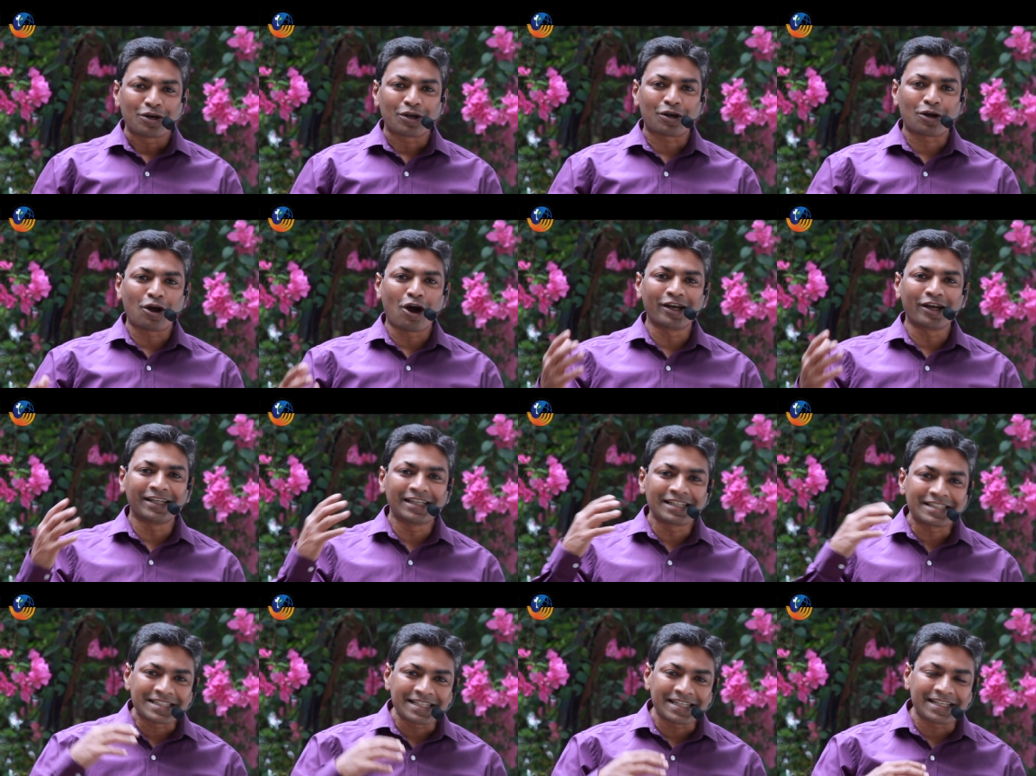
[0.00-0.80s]

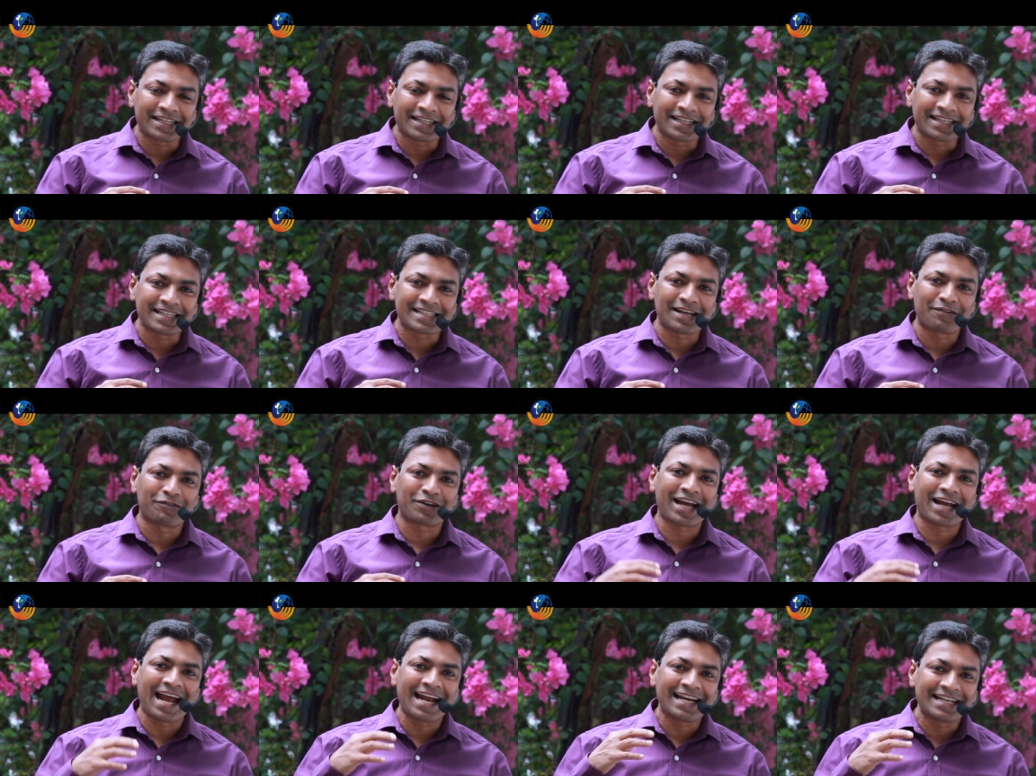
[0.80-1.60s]
Royalty is our
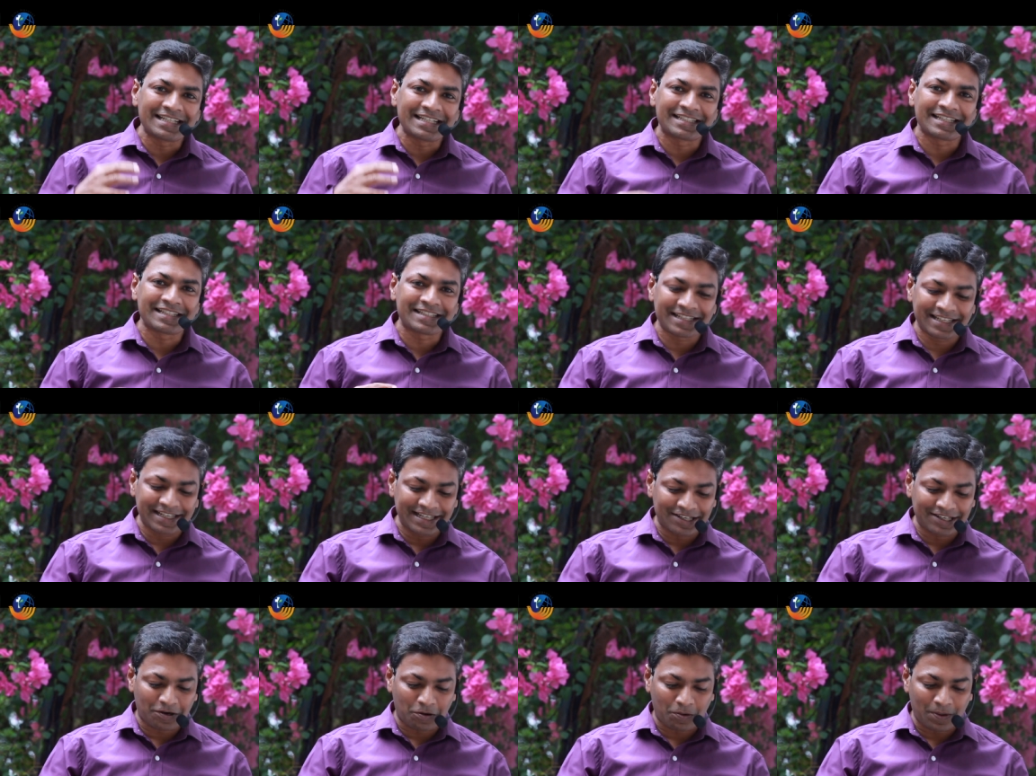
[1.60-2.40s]
identity
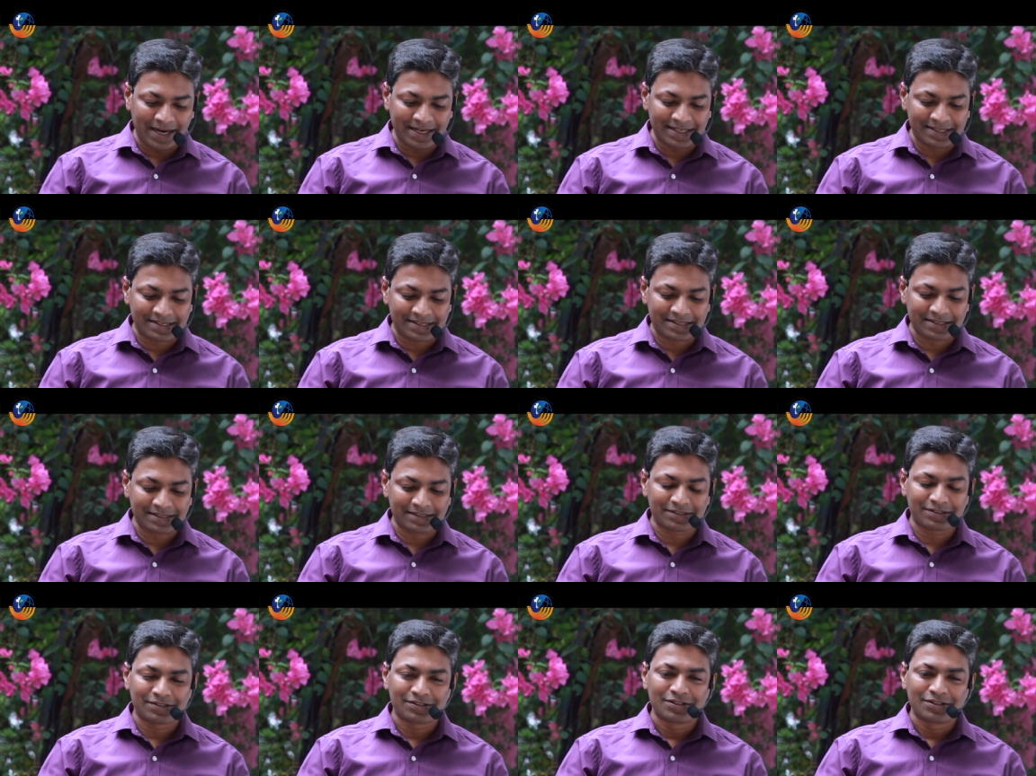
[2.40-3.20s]
in Christ.
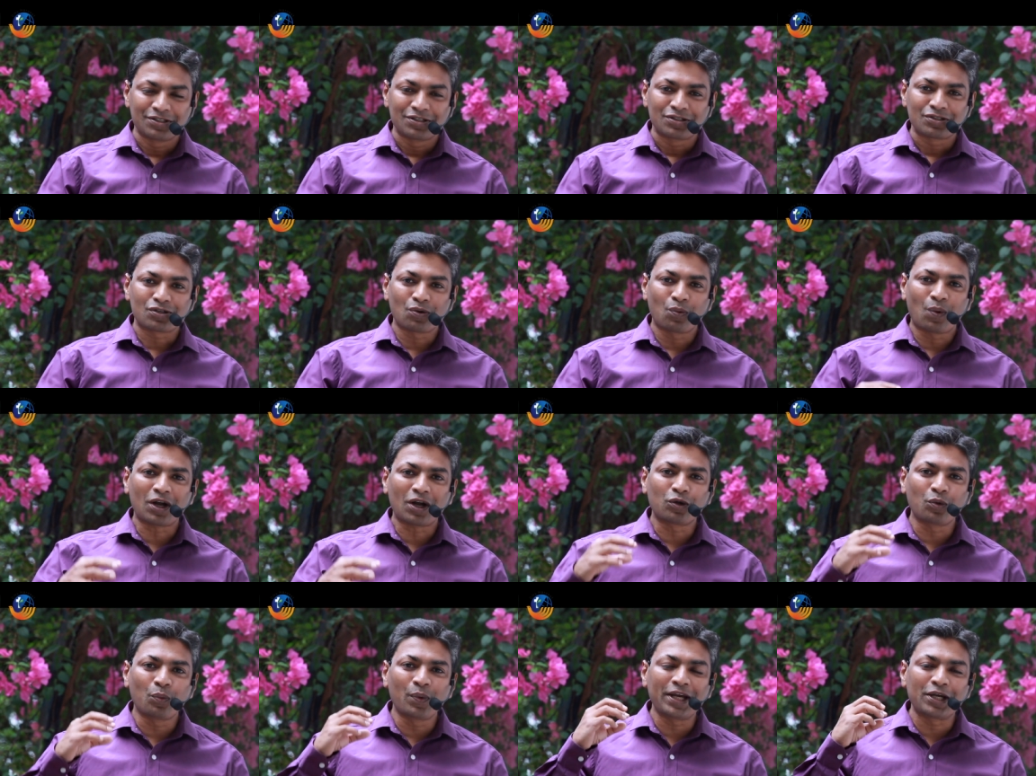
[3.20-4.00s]
So what
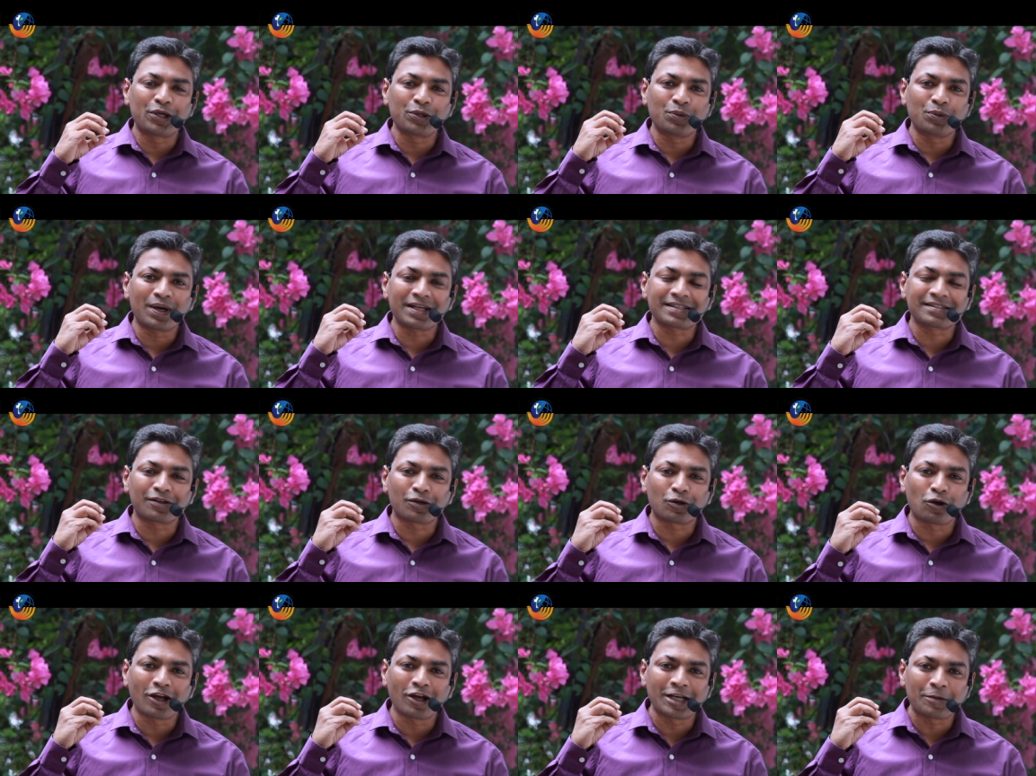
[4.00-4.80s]
do we do as a
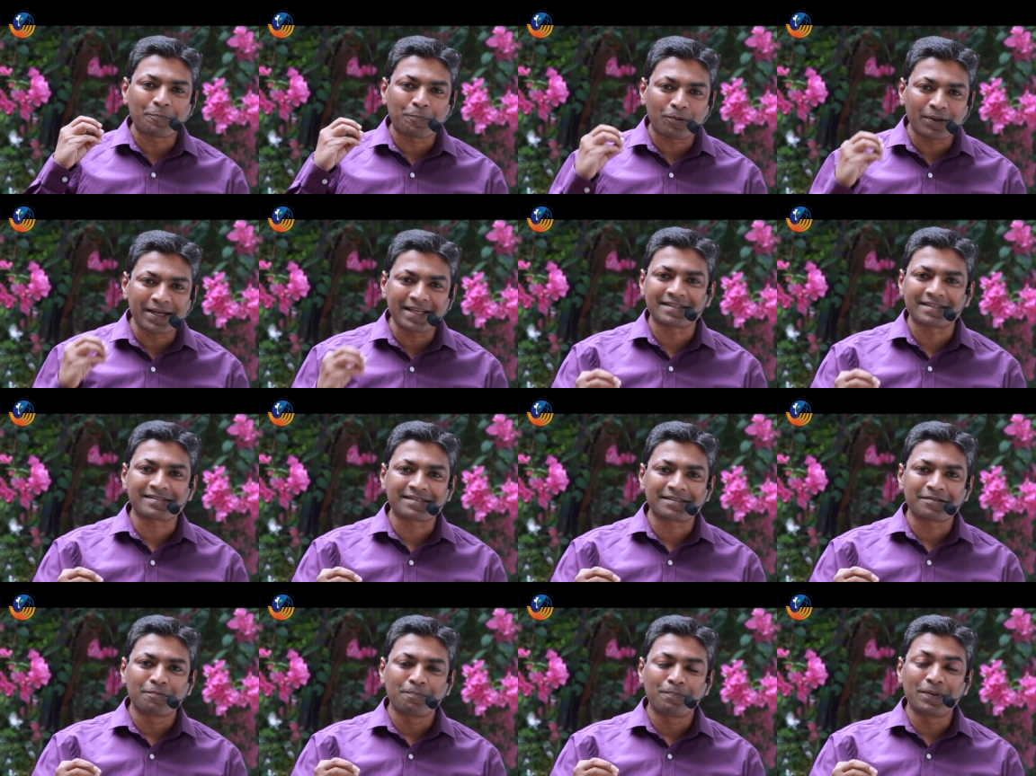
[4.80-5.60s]
royal
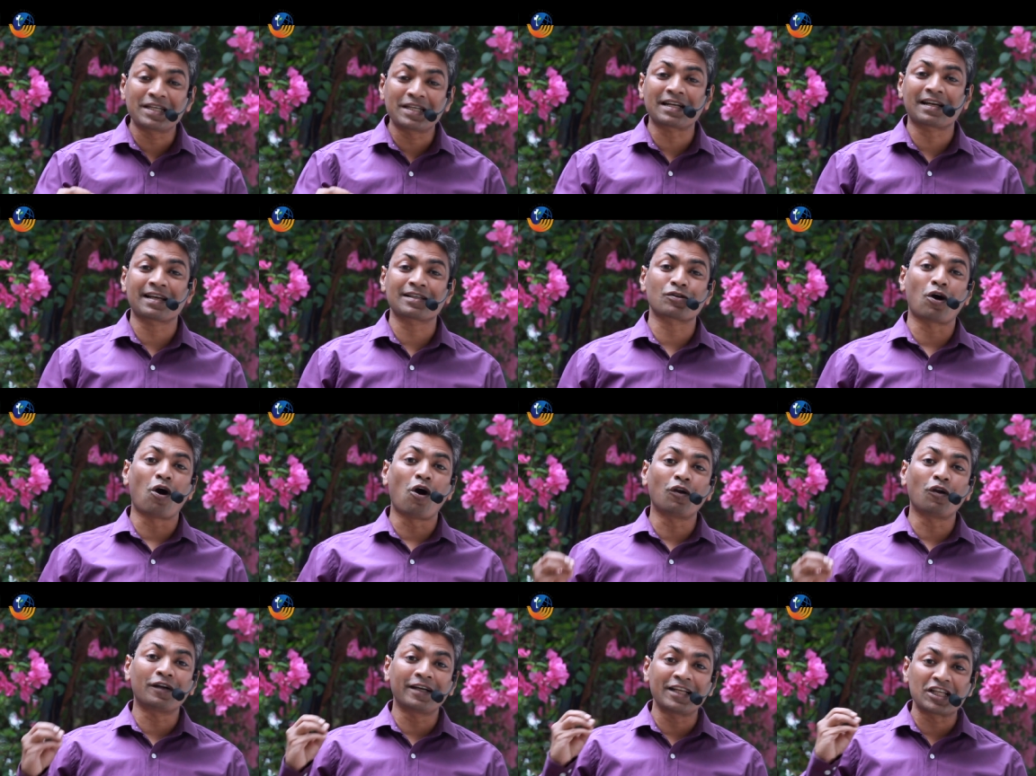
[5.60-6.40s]
priest? Peter has
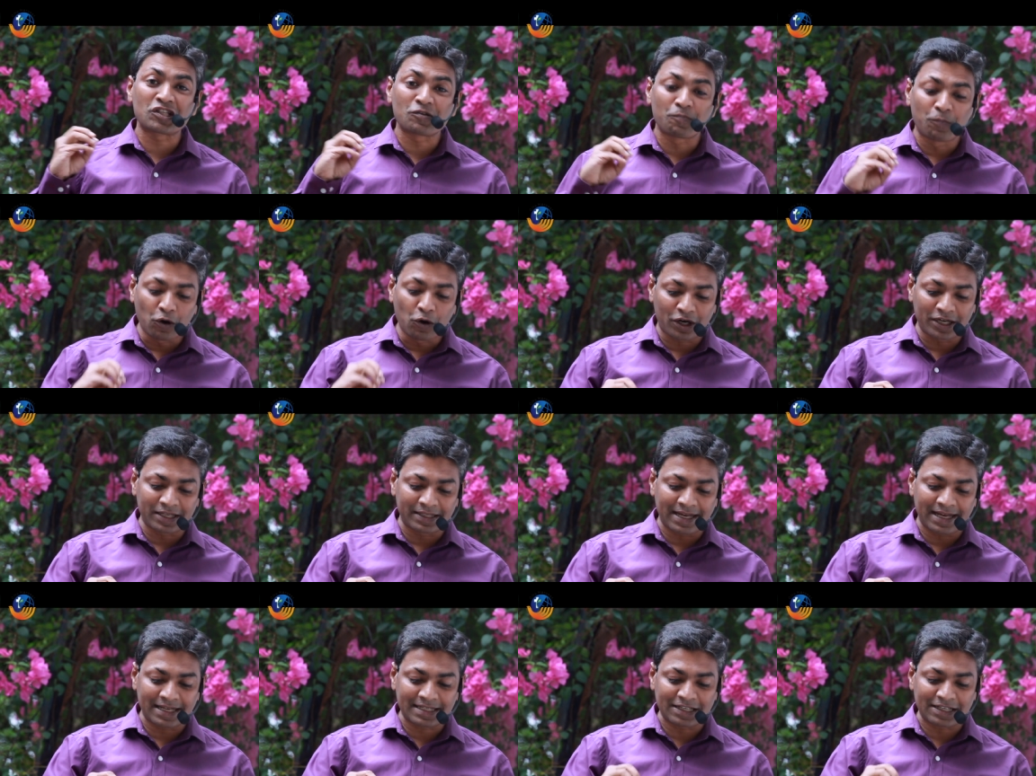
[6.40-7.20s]
already spoken
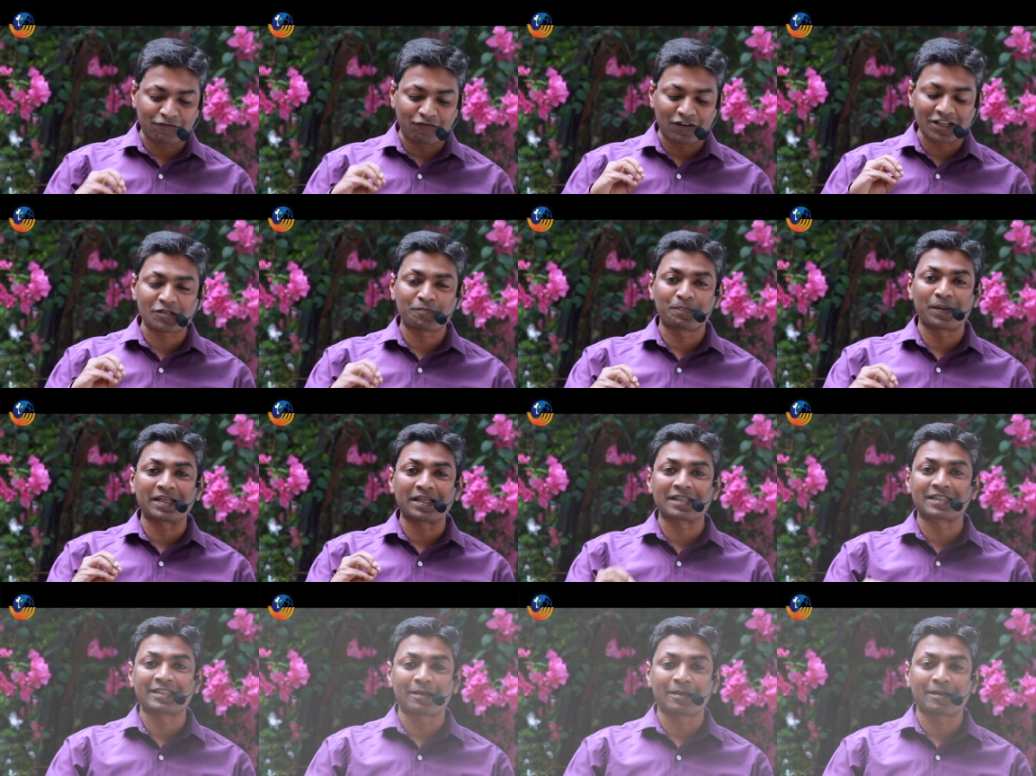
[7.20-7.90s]
that in 1 Peter